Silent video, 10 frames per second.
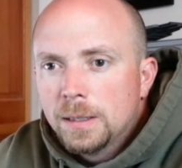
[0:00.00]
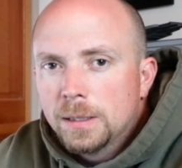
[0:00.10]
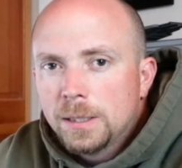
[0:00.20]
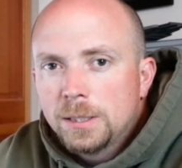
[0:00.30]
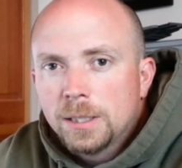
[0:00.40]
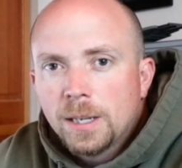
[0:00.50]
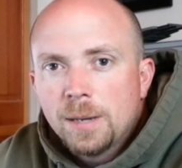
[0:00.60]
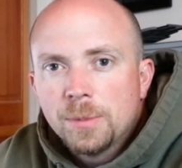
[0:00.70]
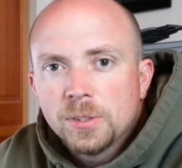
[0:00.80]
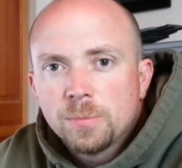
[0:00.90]
Alicia and
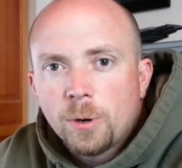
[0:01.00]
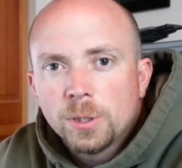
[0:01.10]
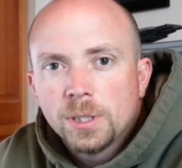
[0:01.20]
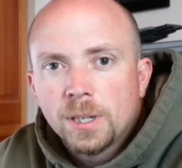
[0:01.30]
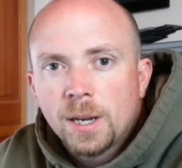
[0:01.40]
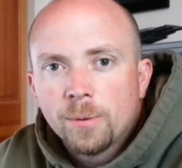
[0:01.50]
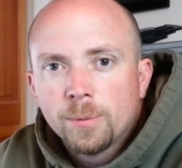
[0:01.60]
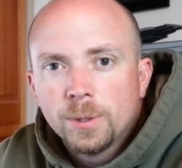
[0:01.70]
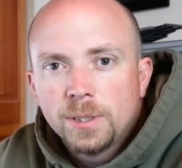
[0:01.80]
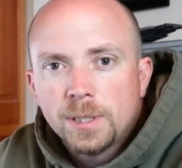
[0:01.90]
I, Mrs. Martian and I,
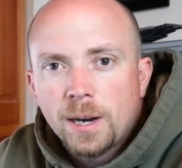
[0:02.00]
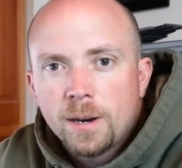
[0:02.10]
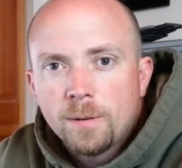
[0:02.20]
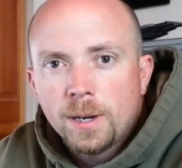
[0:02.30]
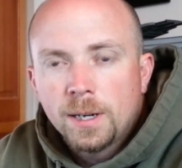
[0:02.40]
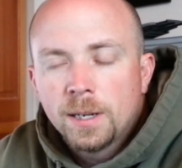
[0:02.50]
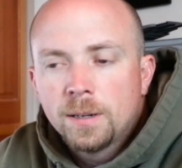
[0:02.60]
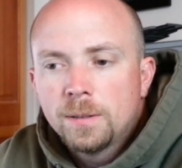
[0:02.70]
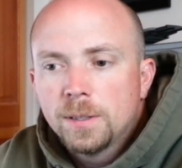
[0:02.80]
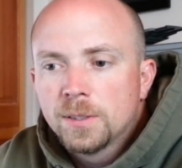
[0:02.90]
we're really tired right
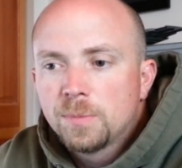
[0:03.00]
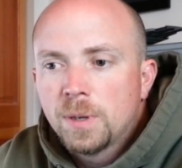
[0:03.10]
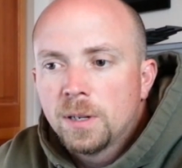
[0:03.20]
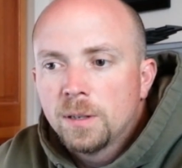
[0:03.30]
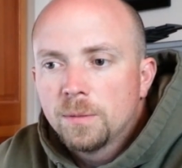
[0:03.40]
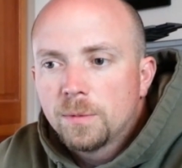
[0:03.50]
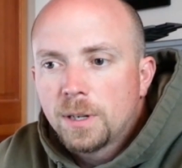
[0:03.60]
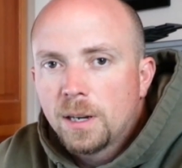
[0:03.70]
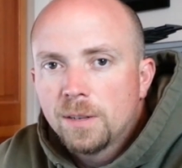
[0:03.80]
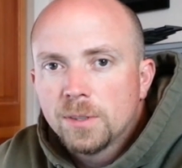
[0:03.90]
now. It's been a
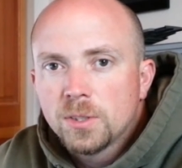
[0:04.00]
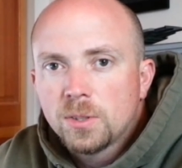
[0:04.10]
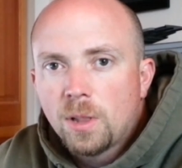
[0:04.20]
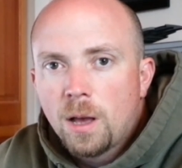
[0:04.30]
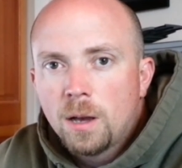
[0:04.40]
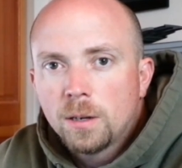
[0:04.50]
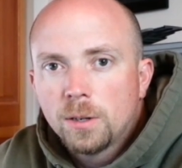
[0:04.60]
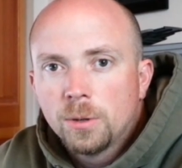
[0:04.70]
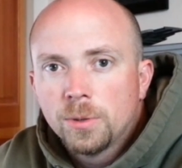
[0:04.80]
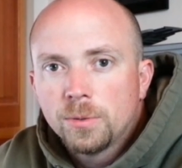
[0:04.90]
kind of a
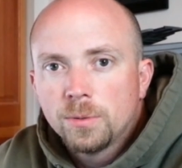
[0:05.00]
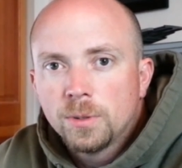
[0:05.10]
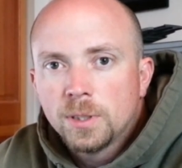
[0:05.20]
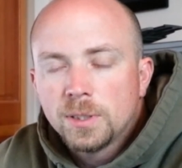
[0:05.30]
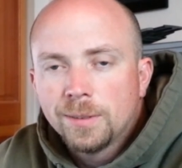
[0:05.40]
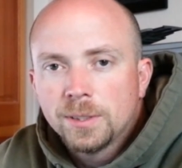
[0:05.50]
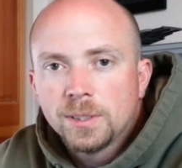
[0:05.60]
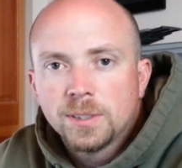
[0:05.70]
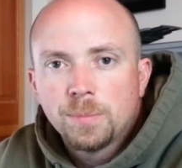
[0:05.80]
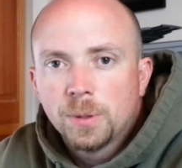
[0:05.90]
slog going through this ever
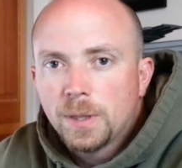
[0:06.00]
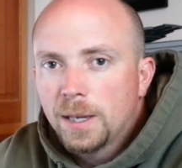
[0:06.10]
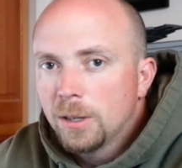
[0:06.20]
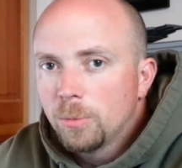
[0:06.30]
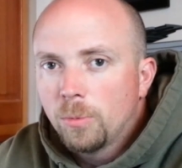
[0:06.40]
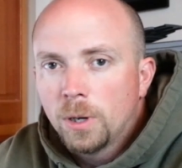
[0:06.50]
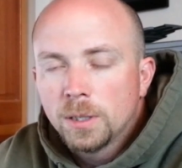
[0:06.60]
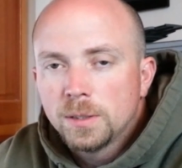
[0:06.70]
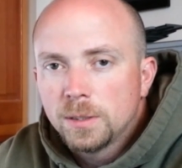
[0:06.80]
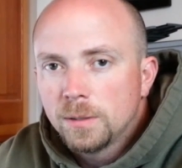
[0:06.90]
since I put that Help
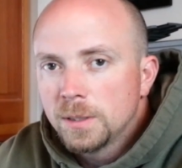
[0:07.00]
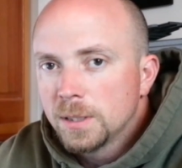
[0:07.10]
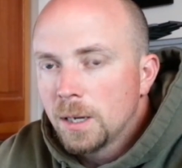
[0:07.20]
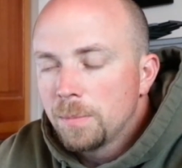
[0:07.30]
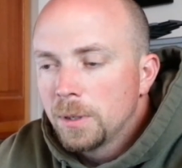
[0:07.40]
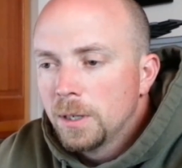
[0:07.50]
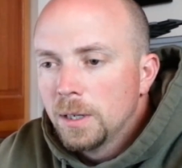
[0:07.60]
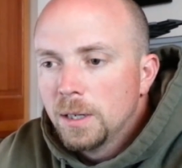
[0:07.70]
Wanted series up.